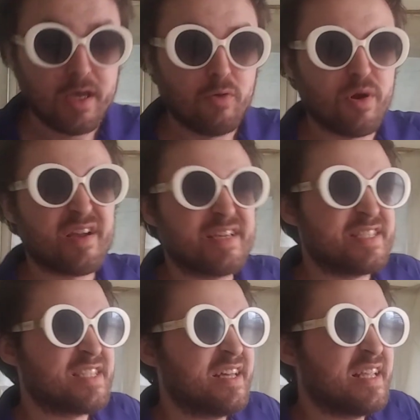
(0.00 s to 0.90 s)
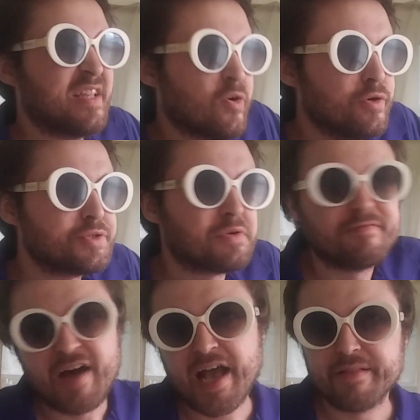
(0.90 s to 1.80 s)
where it could study the
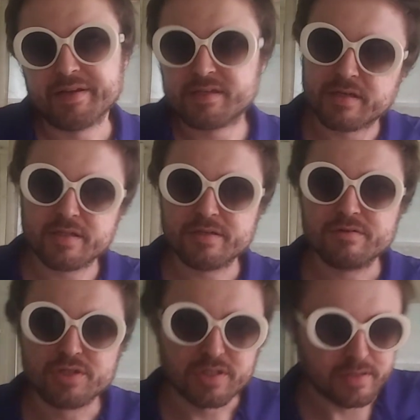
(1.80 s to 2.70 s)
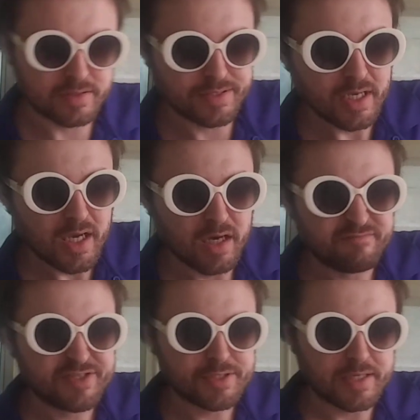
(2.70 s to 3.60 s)
ultra-violent conclusions
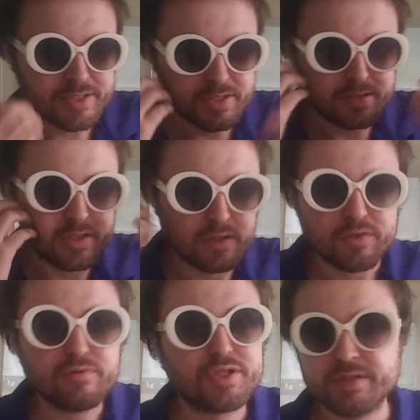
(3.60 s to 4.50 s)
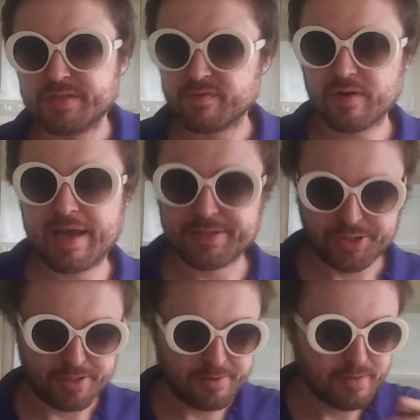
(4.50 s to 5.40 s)
of such delusions of
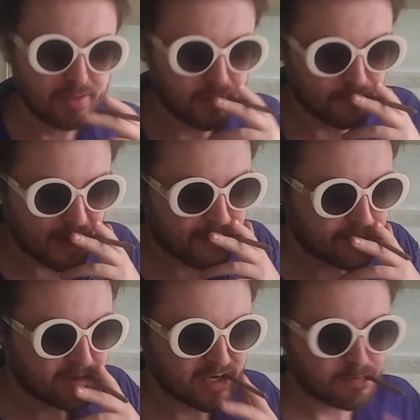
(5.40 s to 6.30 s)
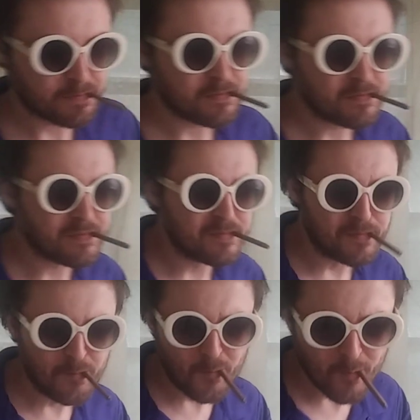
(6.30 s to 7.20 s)
grandeur, right?
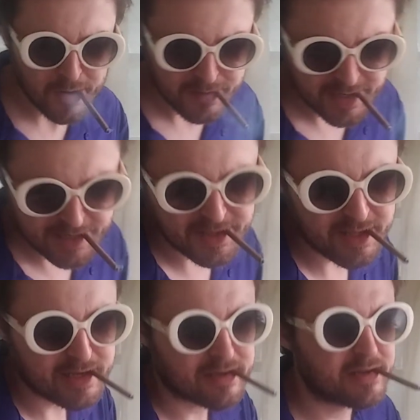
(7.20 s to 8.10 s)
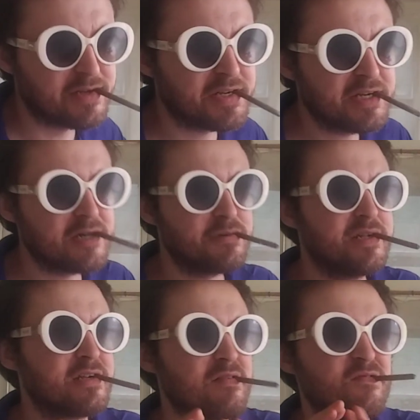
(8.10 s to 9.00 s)
Mm. I think that Casino
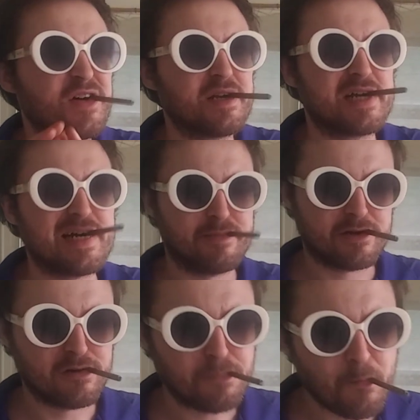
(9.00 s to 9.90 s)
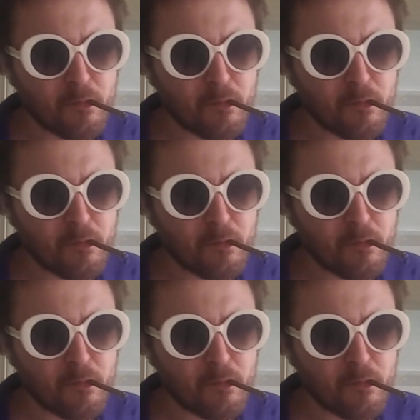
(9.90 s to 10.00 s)
is phenomenal.